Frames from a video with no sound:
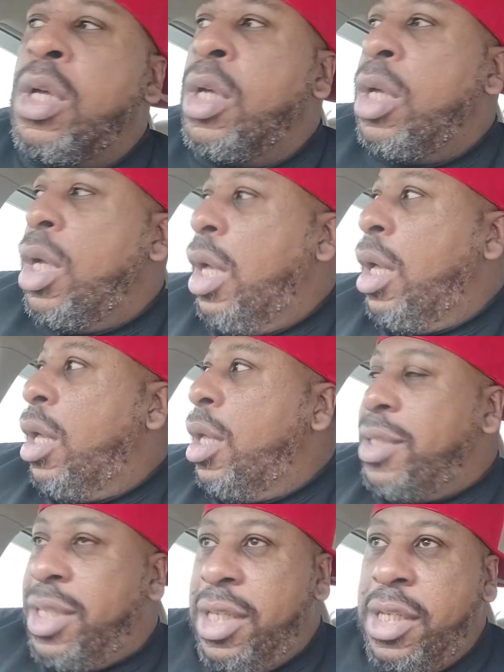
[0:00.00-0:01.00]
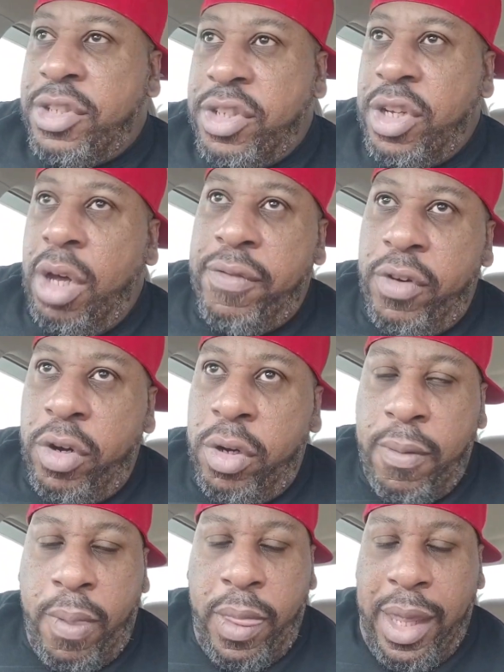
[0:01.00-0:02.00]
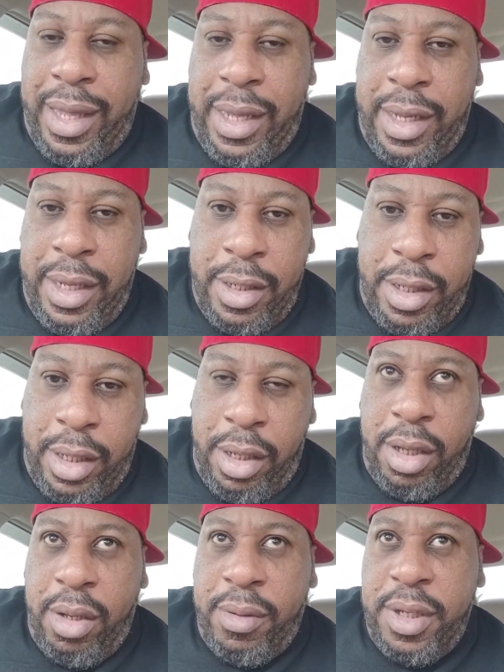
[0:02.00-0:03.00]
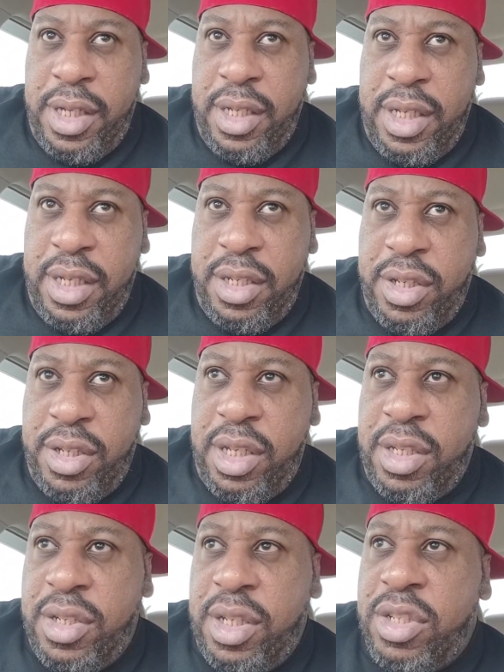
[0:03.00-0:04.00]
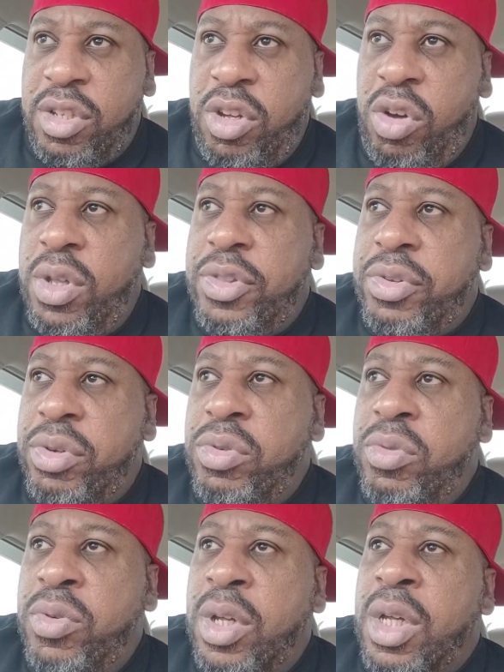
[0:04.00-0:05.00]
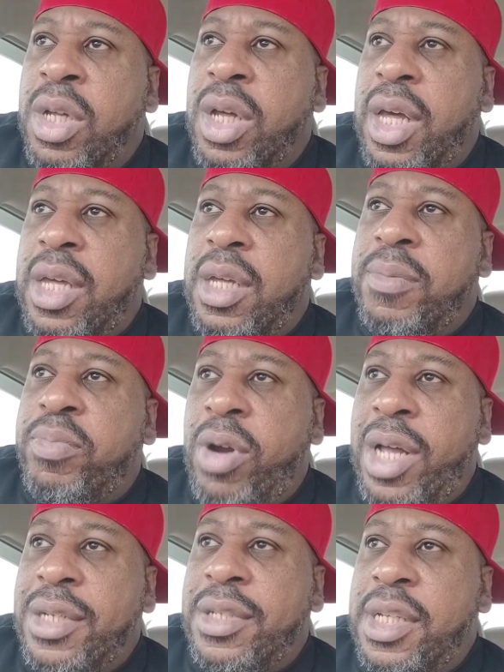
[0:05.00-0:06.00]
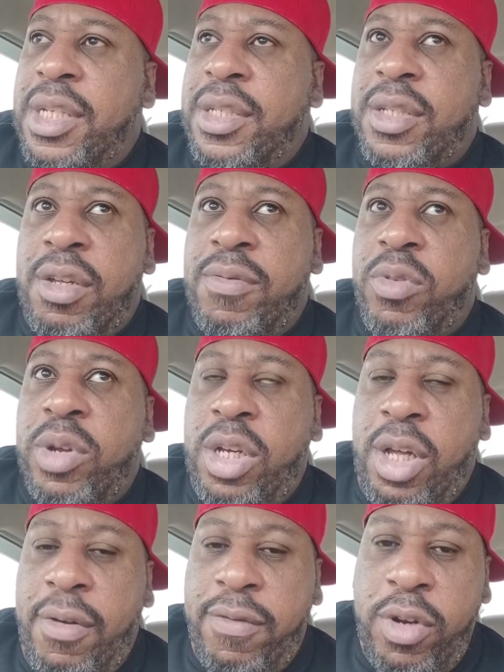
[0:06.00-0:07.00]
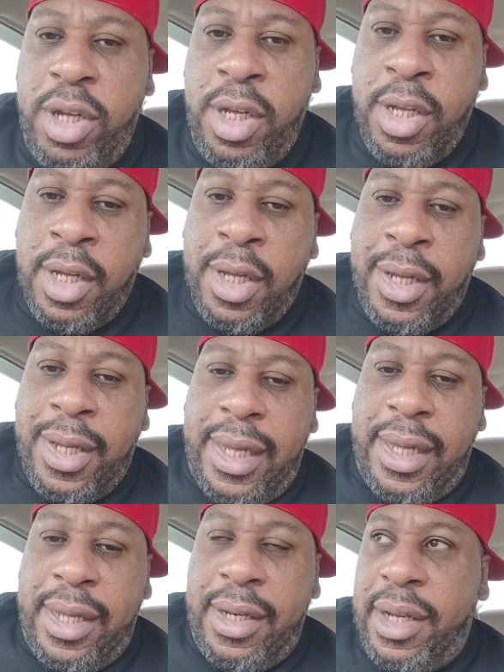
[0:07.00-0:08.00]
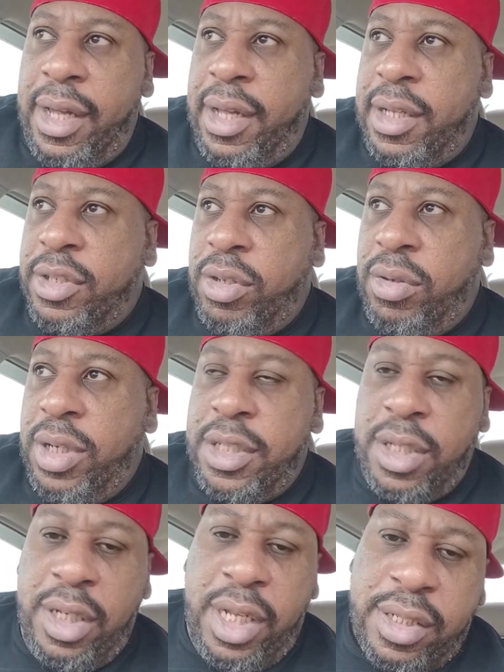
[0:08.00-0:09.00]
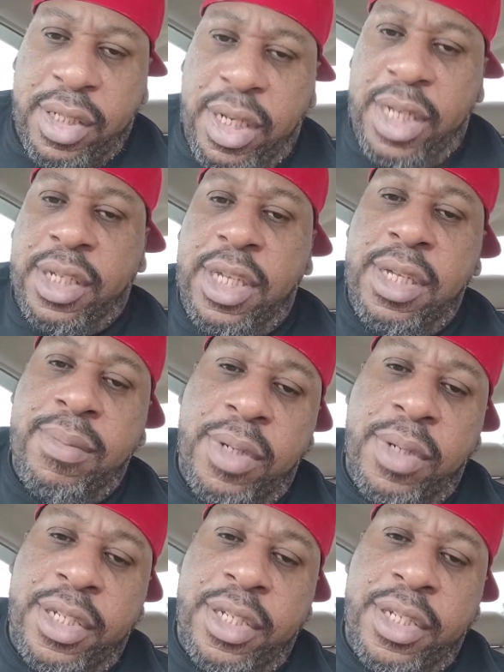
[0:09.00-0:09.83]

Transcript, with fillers: uh, did suffer and uh, is is is going through a process of recovery, and uh, so let's let's let's keep let's